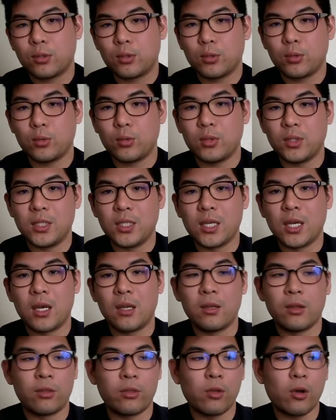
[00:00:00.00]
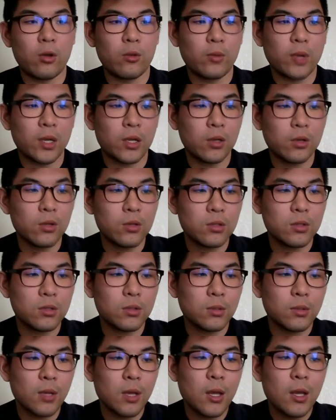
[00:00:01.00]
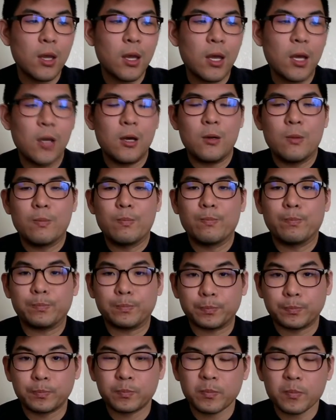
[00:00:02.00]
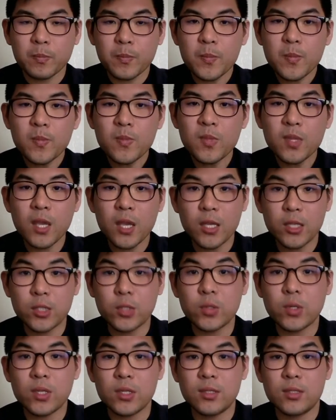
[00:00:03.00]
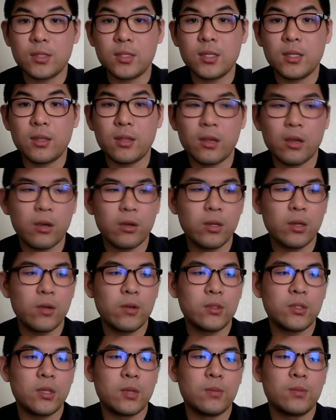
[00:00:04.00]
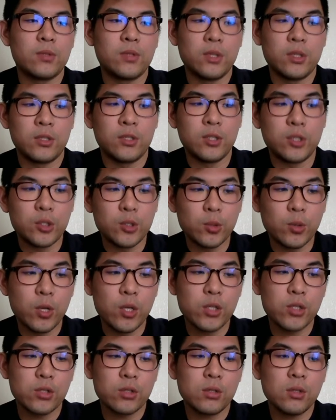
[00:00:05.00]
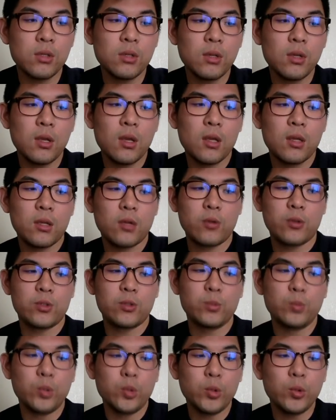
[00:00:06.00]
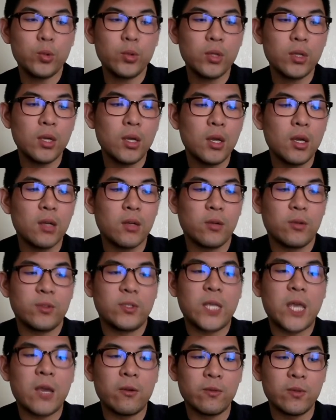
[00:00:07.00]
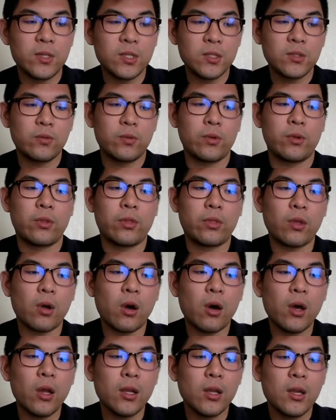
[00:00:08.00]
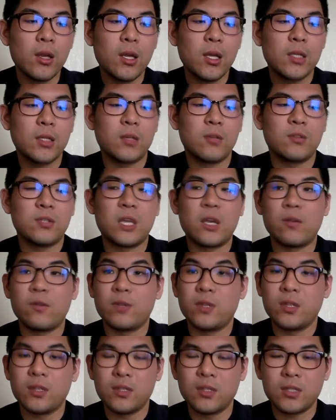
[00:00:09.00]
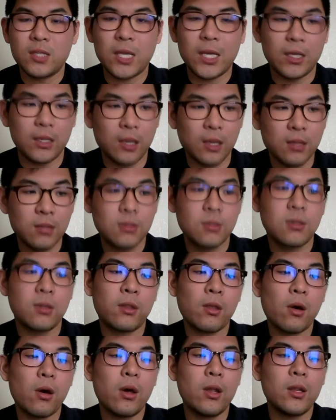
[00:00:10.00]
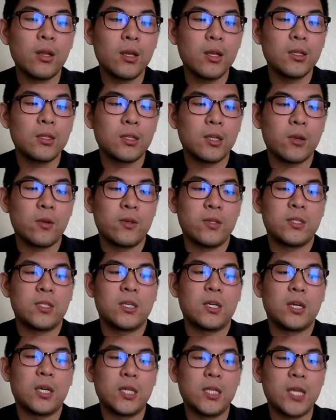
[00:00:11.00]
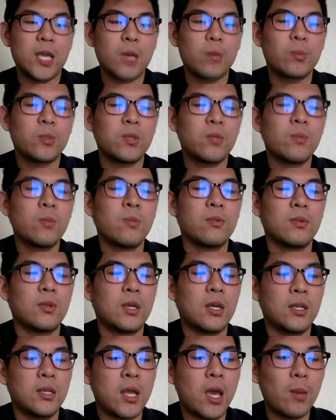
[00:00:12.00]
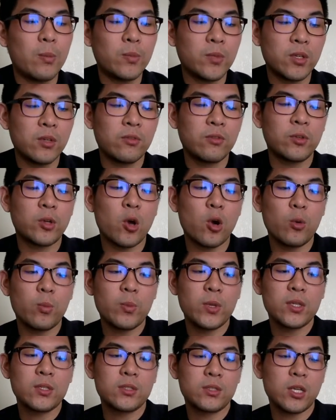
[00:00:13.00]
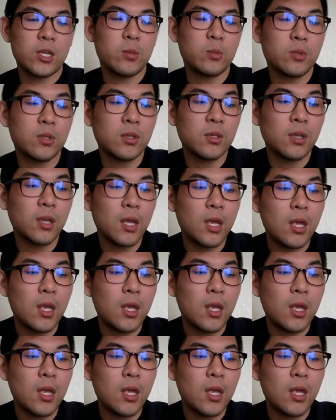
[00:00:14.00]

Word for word: to the, uh, the thought records. Um, as you can see there, there's um, the situation, there's mood, there's evidence for the thought, there's evidence against the thought, there is an adaptive, adaptive coping statement,